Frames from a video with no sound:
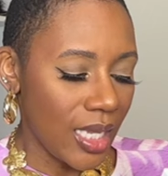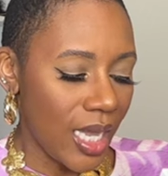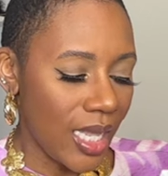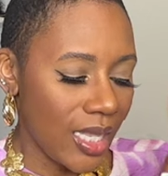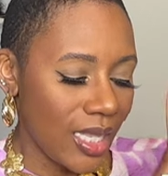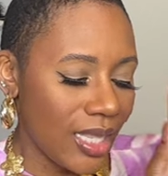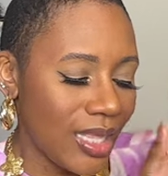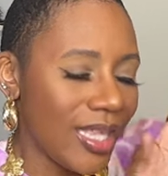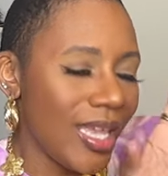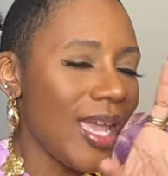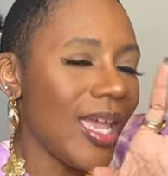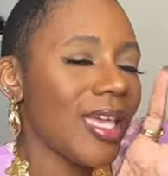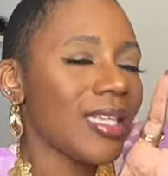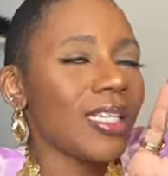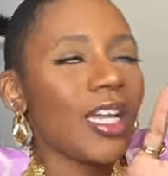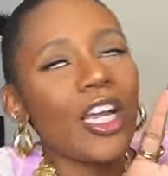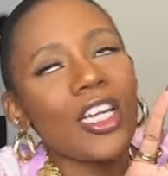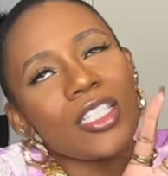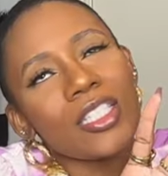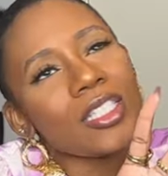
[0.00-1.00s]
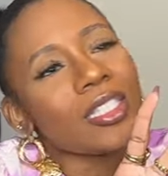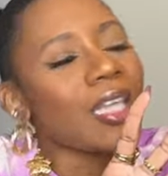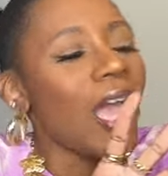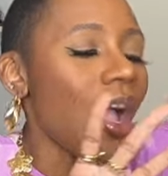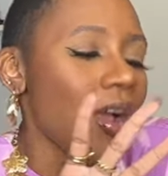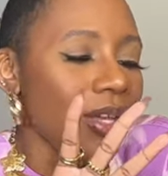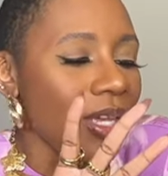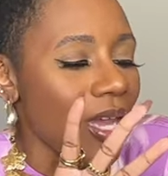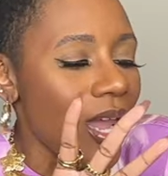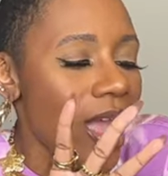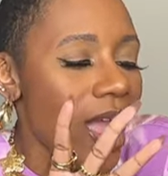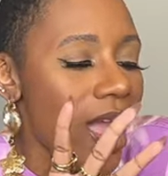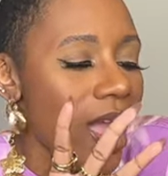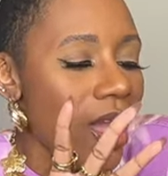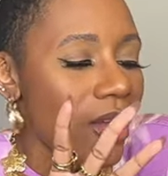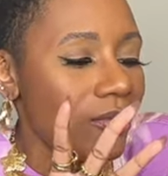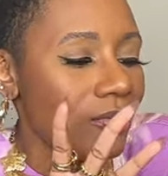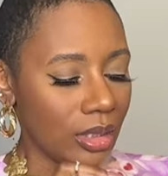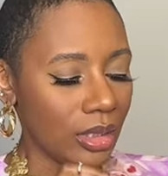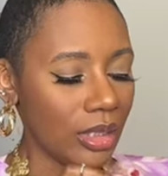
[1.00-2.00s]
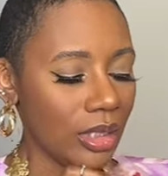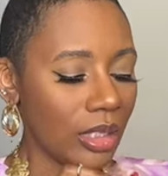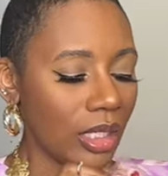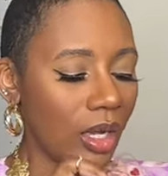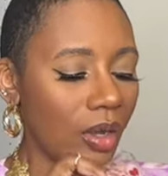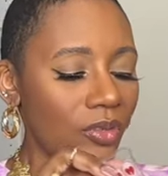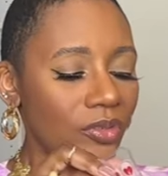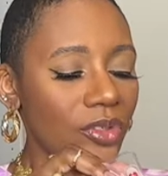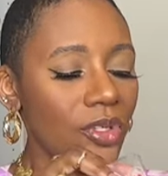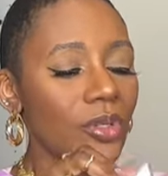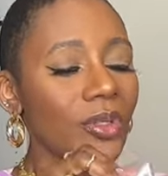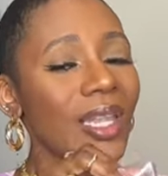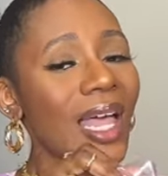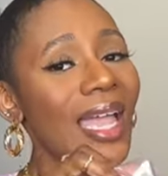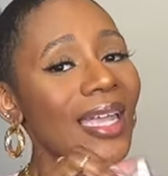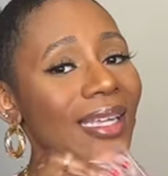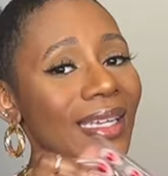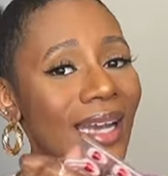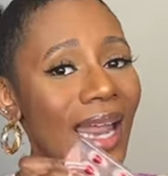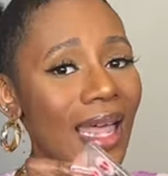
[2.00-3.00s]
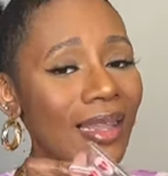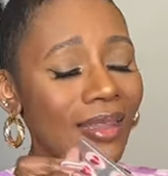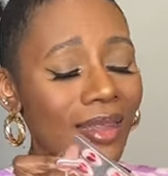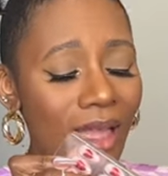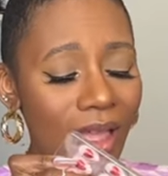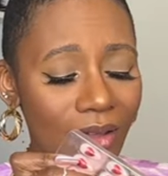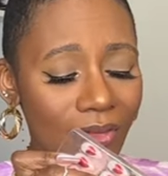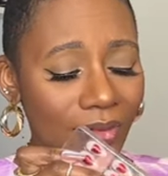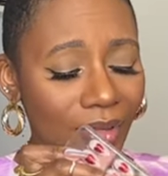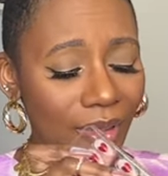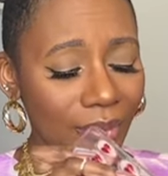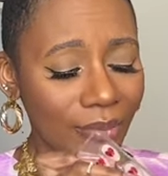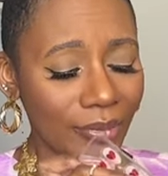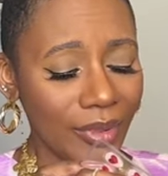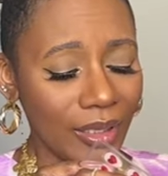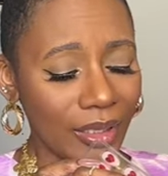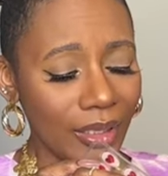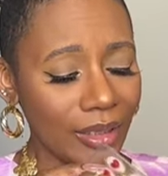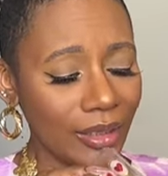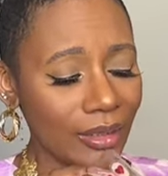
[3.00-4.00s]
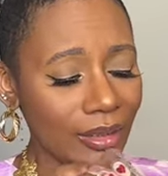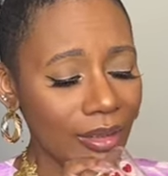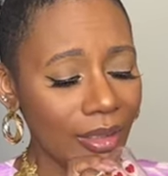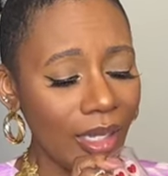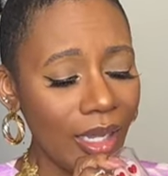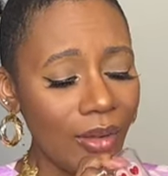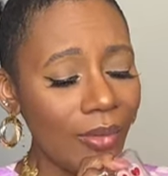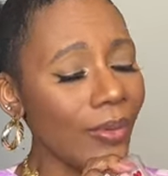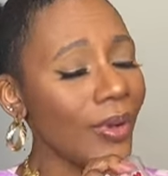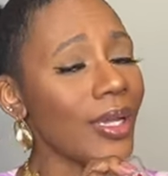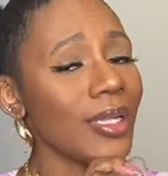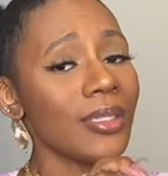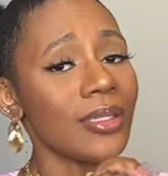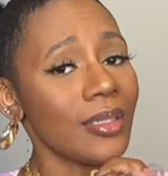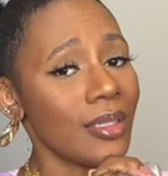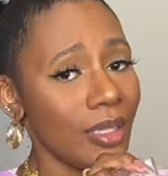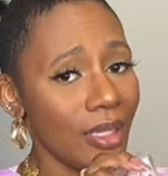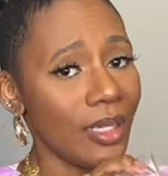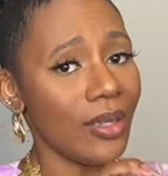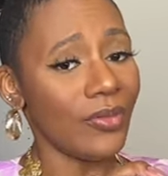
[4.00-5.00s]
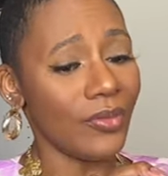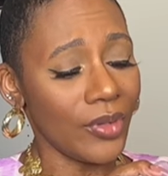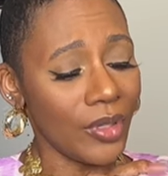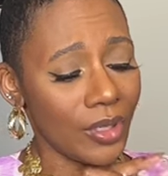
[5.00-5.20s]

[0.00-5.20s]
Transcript: These are so cute. You know, if you like it, I love it. But they wasn't giving.